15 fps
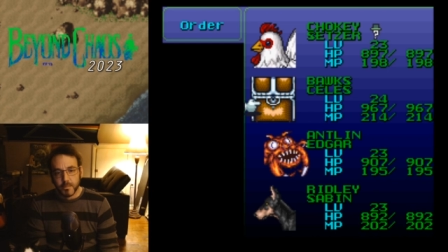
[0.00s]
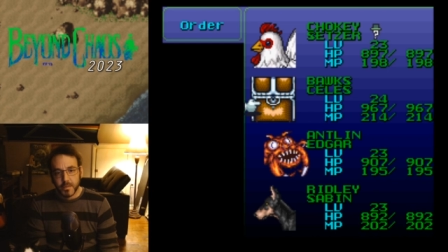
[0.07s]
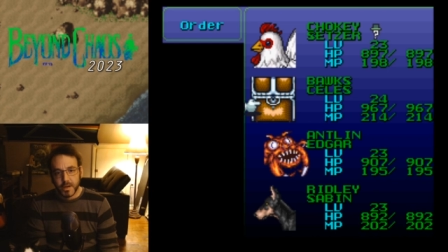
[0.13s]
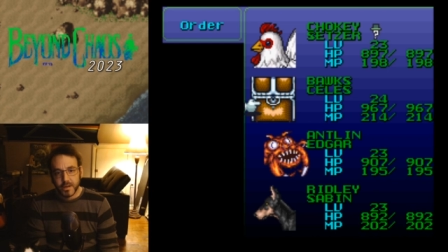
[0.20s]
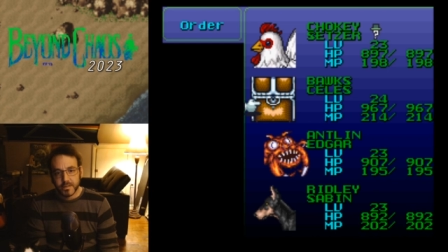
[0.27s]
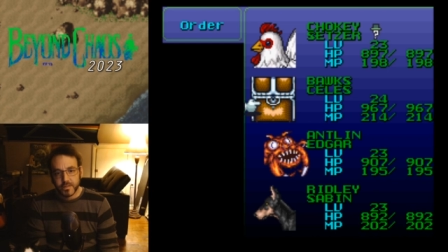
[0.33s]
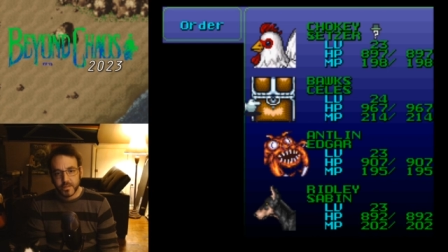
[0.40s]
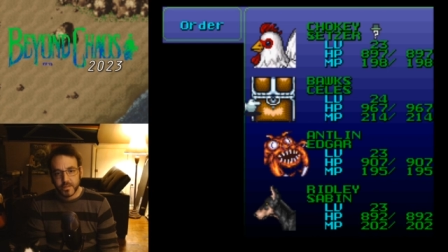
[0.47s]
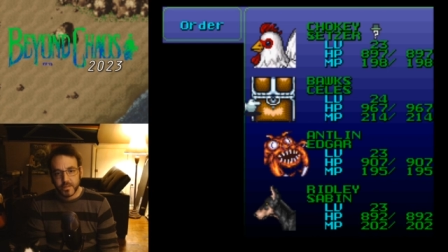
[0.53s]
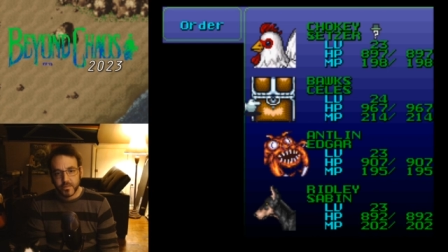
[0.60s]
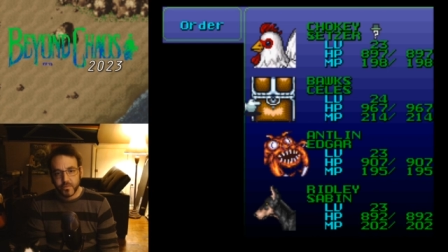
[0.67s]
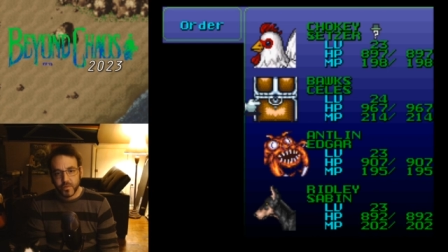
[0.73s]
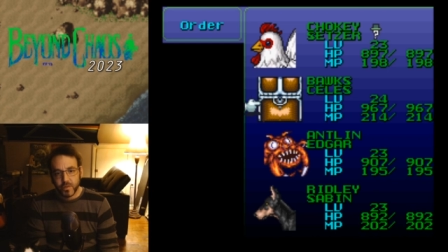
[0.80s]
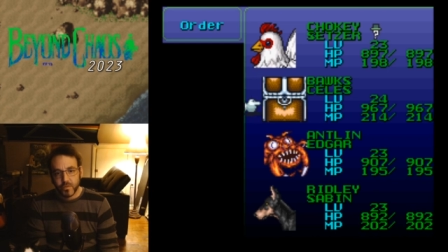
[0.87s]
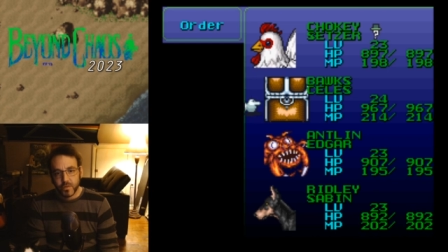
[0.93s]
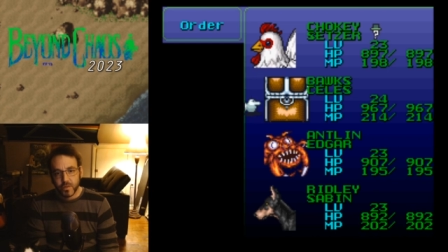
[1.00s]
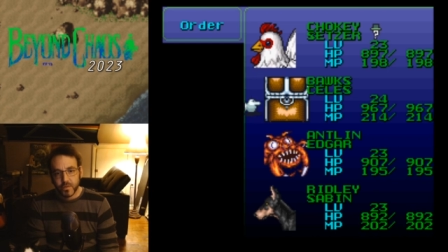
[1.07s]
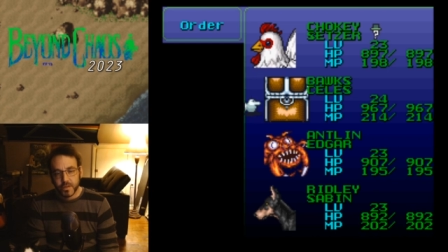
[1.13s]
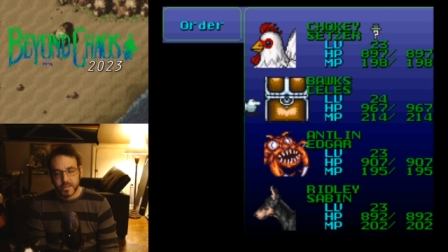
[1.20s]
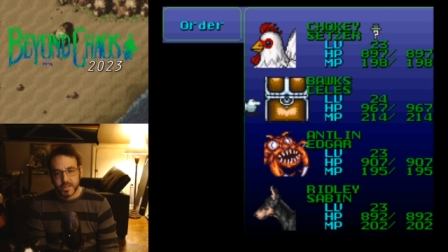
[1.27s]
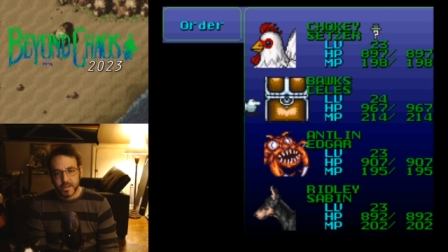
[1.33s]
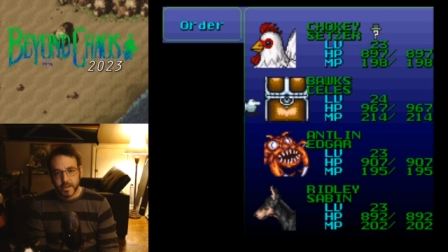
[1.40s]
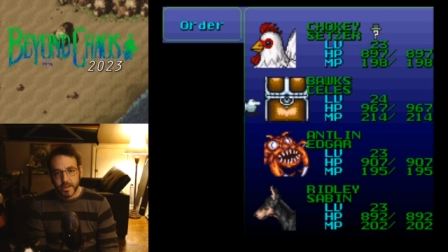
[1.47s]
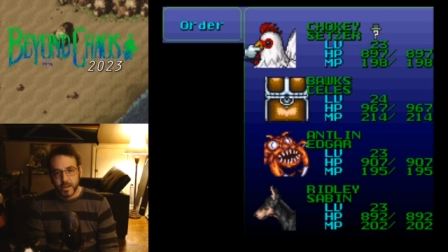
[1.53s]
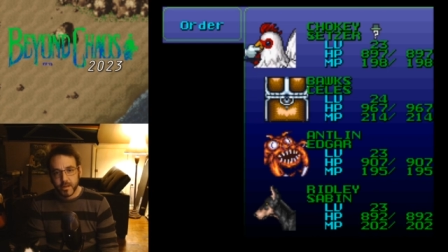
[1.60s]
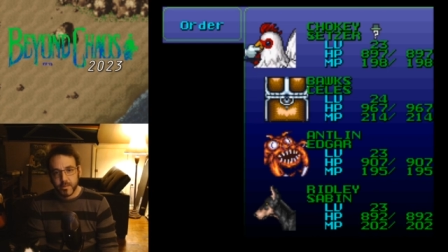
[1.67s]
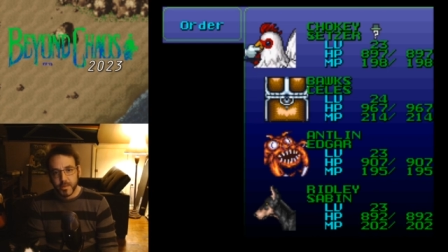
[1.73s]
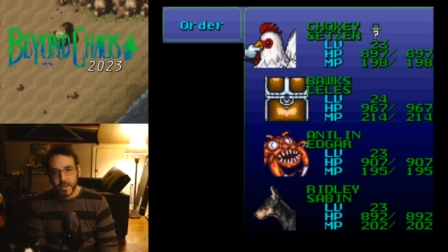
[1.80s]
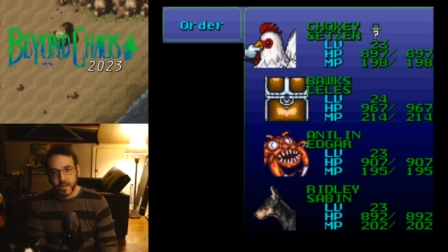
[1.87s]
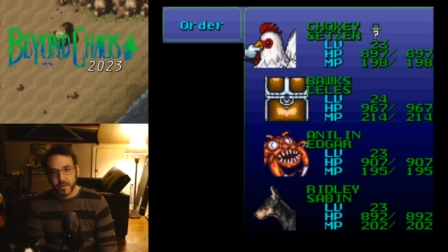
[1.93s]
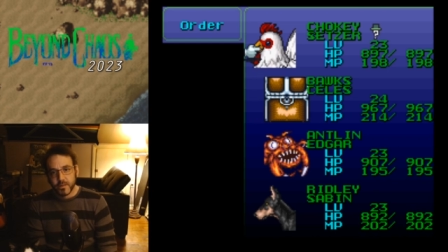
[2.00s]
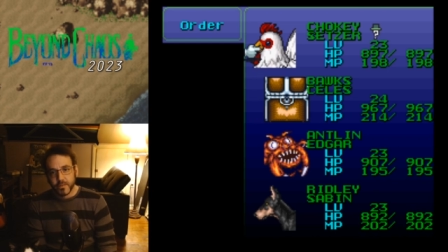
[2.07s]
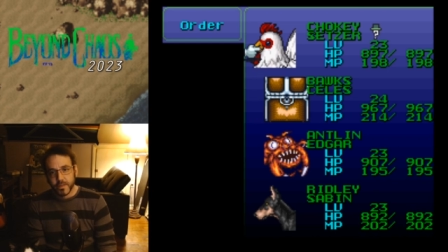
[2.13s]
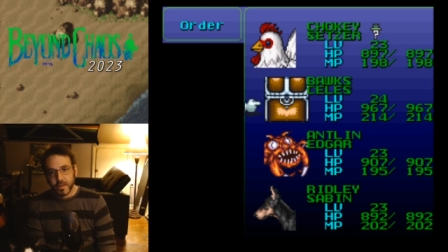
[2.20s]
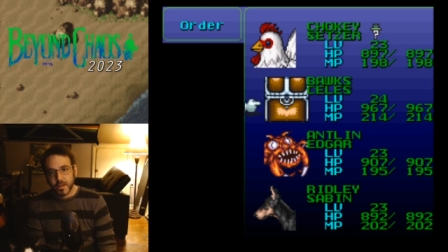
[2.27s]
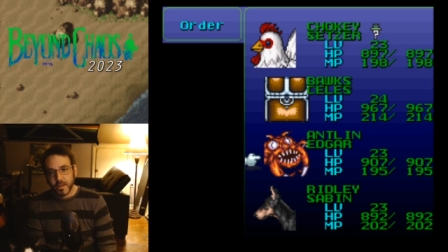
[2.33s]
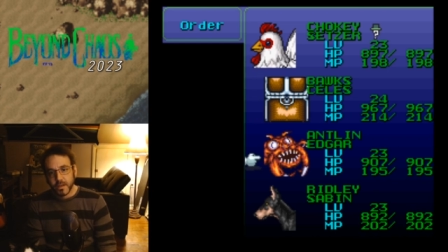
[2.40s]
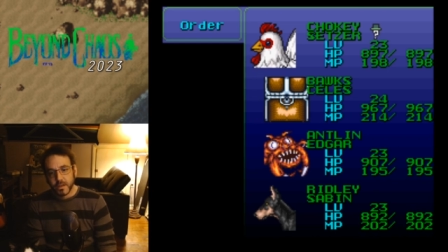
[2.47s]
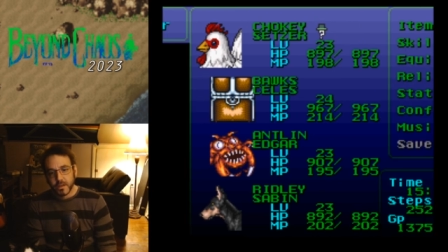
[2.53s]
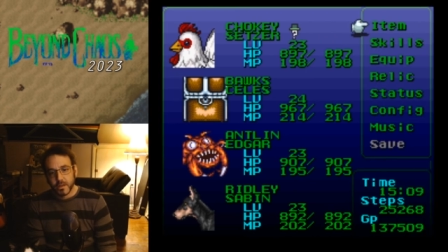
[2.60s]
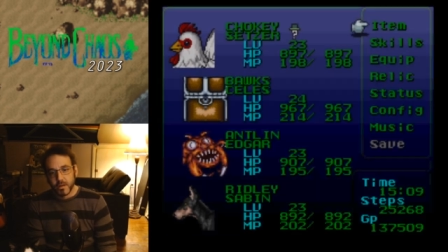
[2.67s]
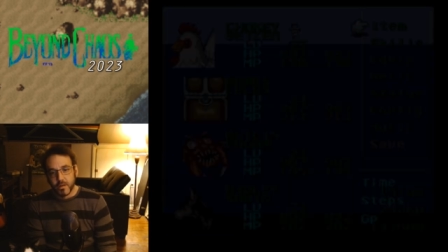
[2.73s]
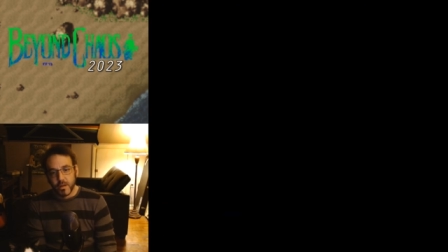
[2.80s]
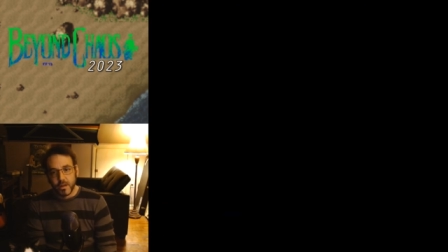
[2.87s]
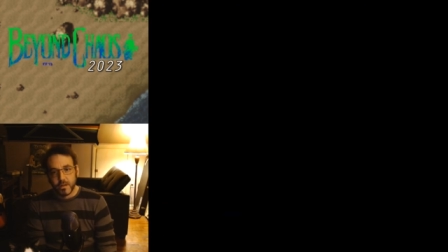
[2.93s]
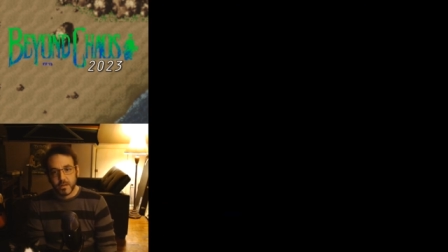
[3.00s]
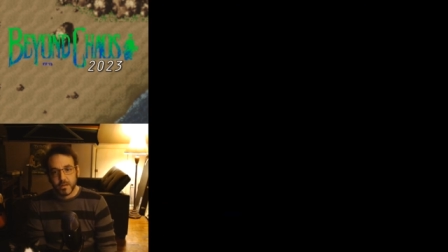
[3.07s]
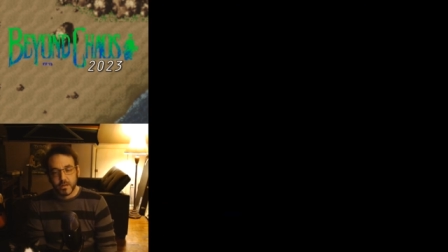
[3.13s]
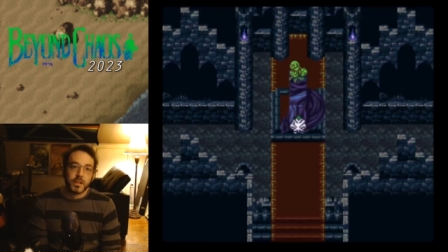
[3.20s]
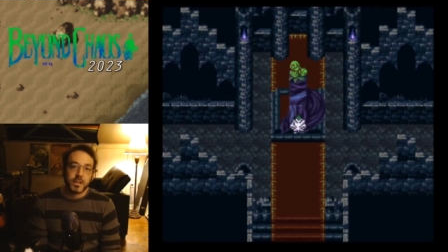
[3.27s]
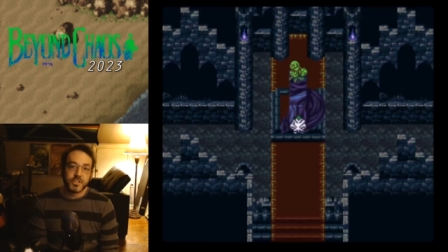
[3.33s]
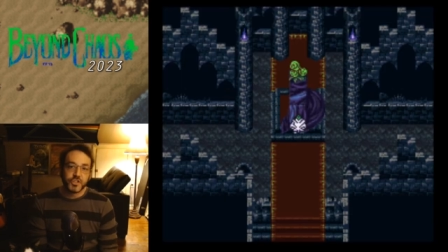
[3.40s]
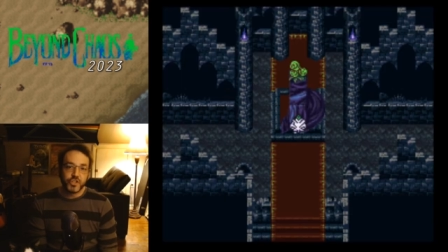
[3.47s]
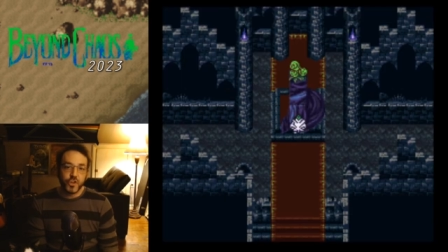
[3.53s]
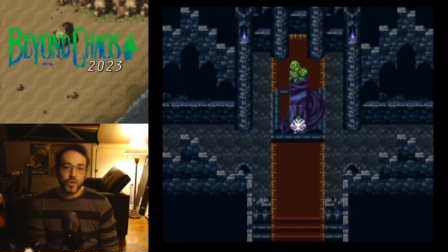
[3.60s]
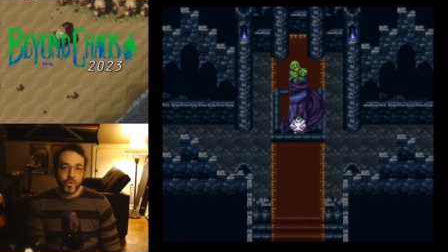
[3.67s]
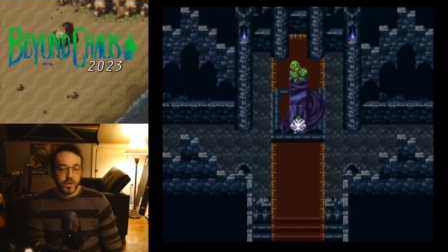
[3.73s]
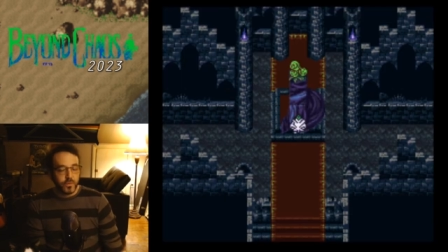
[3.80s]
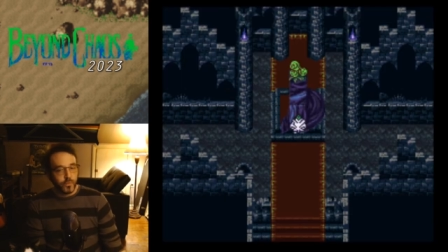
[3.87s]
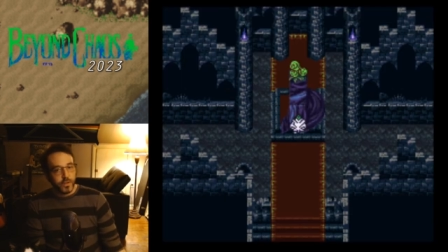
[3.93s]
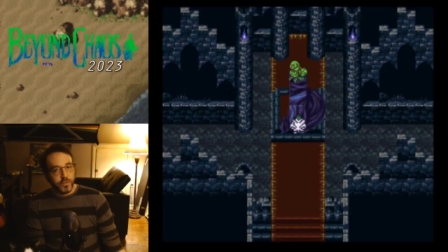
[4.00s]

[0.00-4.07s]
Box is in the front row, doesn't need to be, I don't think. Alright, let's do it!